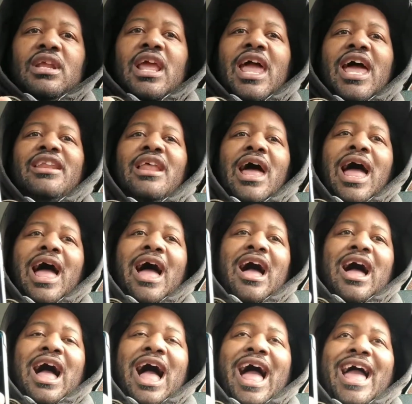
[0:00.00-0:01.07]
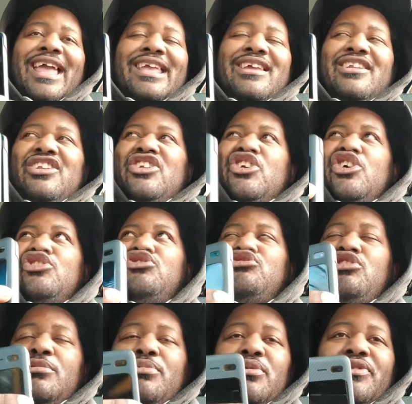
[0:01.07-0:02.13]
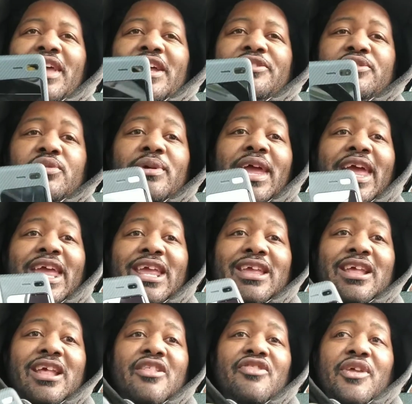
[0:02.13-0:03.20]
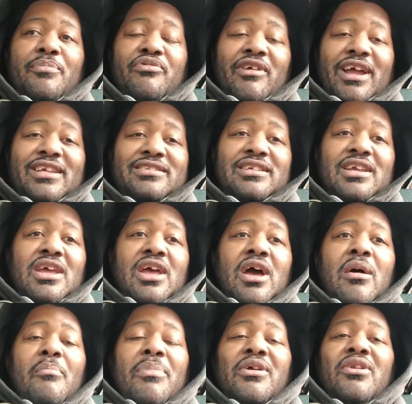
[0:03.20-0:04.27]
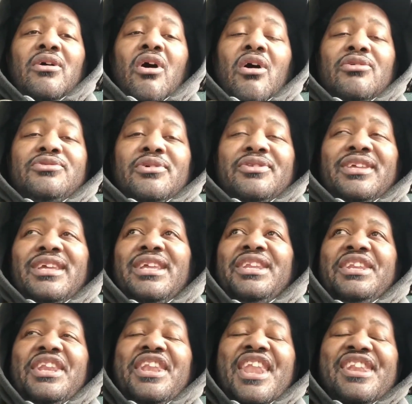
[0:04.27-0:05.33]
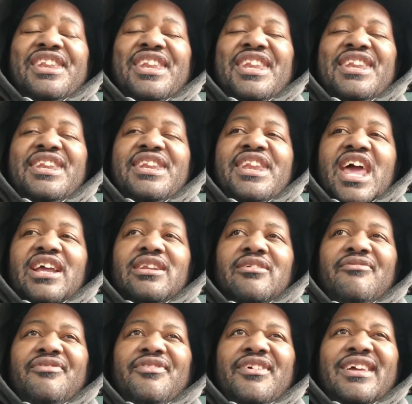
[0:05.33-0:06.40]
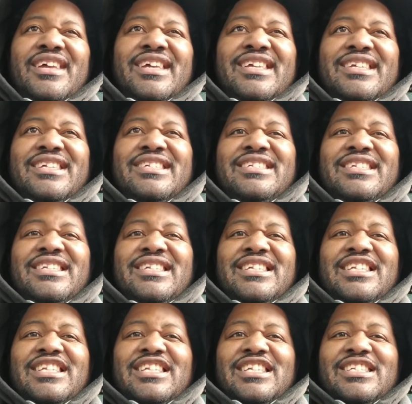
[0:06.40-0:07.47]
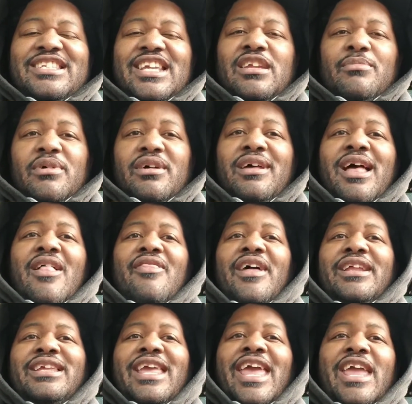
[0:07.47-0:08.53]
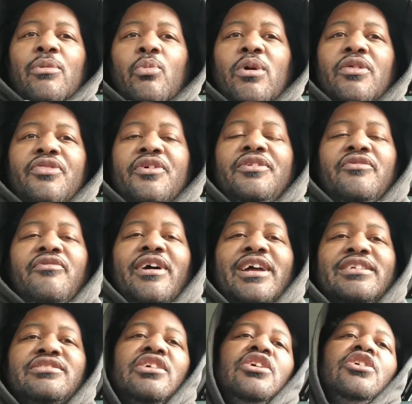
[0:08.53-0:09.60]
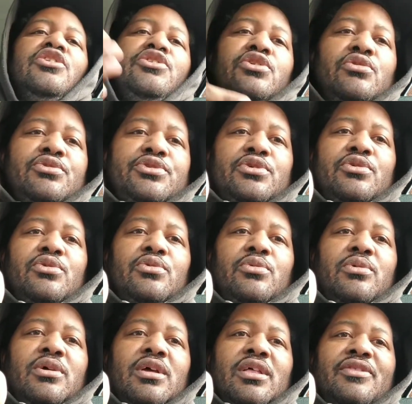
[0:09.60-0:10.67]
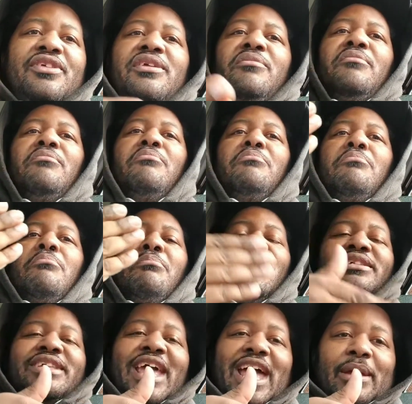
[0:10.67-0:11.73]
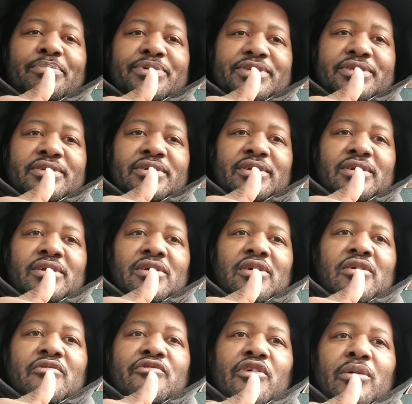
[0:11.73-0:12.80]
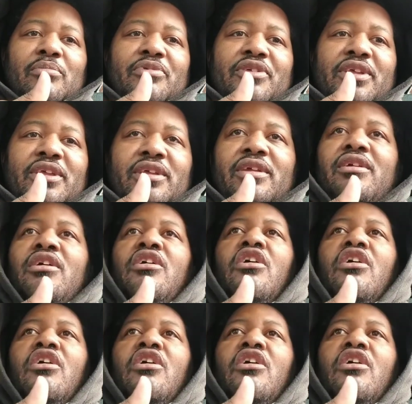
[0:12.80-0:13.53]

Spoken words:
and I can contribute that to the price, but also the negative stigma that came with the device due to the mishaps from the